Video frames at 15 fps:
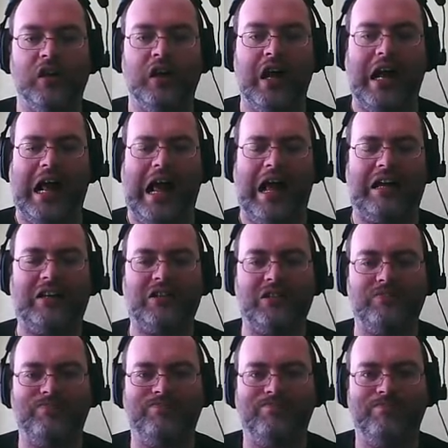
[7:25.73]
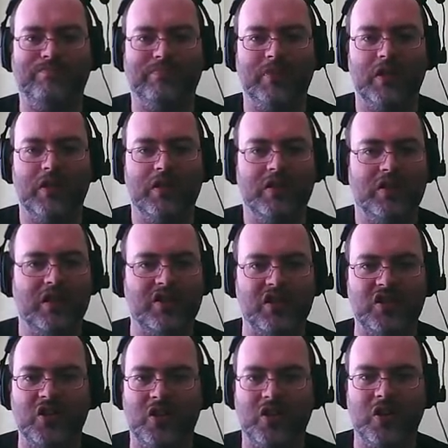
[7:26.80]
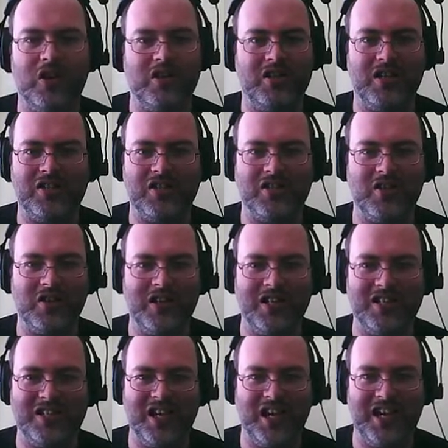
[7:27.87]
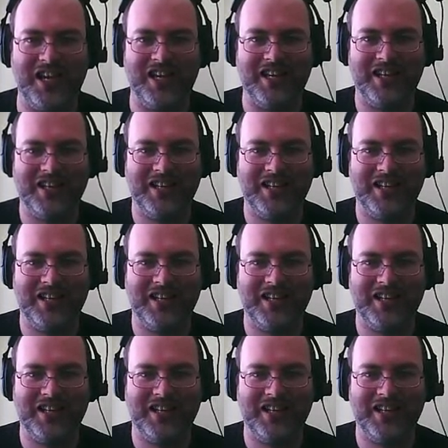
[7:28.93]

Ah, this is not good. This is not easy.